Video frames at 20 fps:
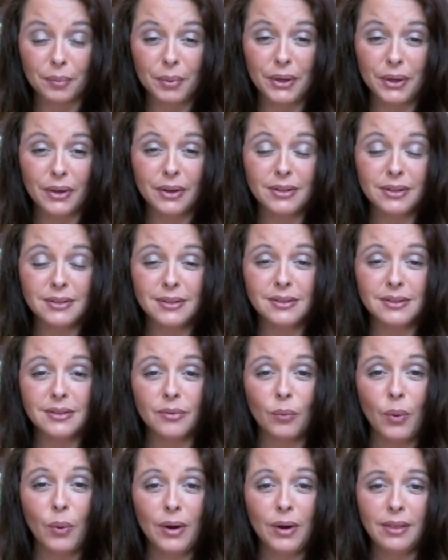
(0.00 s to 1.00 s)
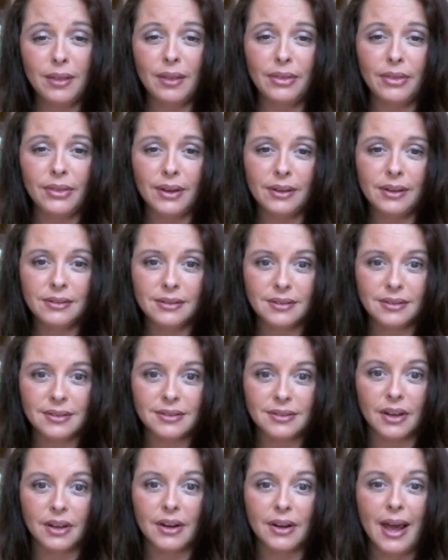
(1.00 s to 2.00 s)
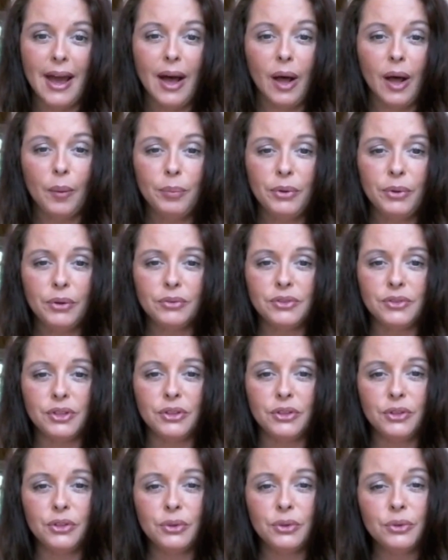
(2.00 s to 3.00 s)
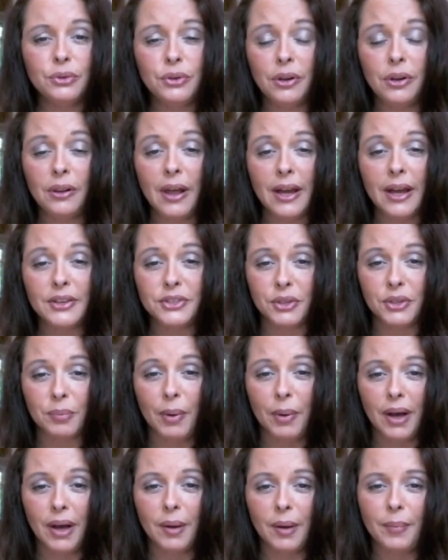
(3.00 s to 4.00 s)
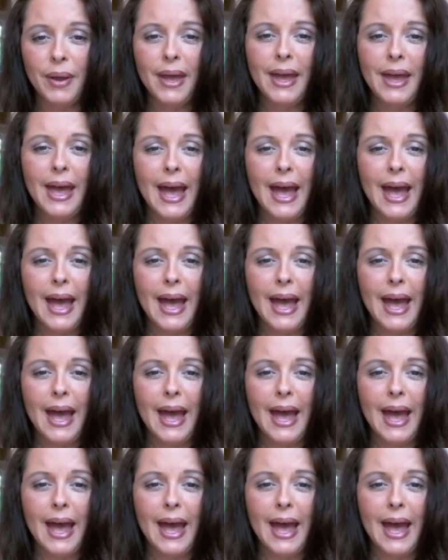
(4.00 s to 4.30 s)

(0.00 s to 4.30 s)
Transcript: because it's one of the things that's going to help you to utilize your pump